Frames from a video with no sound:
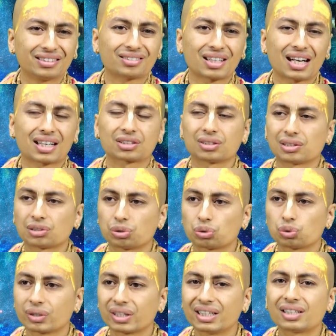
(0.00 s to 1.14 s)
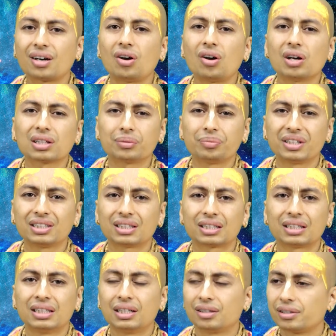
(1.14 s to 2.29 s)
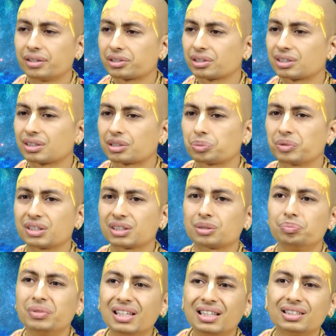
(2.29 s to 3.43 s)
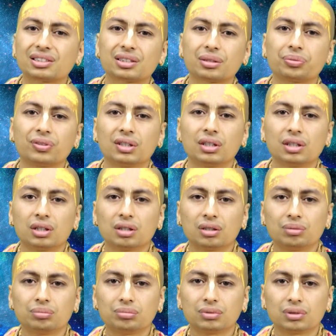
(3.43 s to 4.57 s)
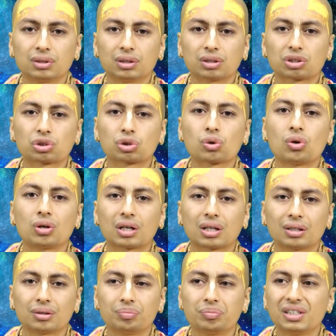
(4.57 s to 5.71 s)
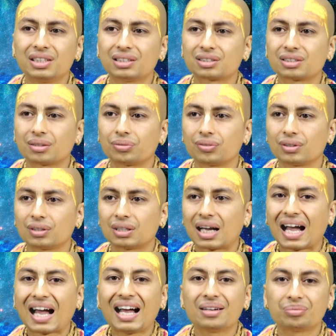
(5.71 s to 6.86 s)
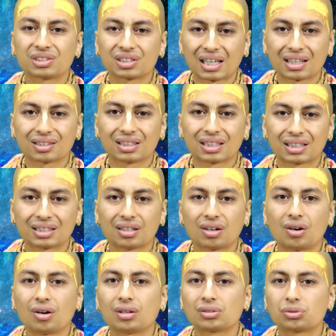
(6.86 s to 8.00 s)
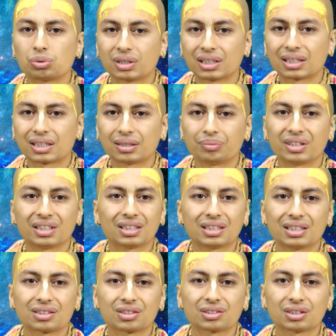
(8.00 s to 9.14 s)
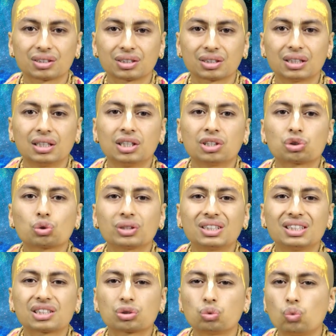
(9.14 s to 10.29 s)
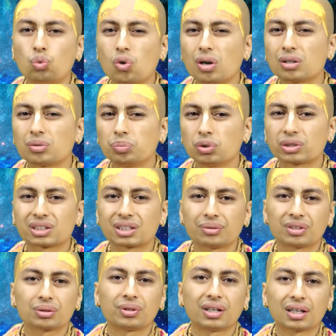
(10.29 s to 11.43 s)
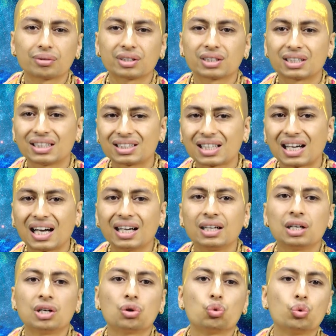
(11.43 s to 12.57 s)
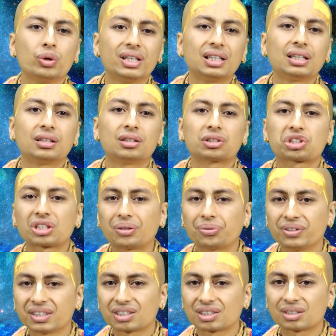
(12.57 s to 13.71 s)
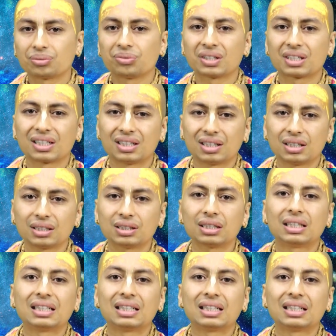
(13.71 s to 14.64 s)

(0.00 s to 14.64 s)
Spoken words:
task also to read all the Vedic literatures, because millions of slok, millions of hymns are there in all together in Vedic literatures. So this one book, Srimad Bhagavad Gita, will suffice, because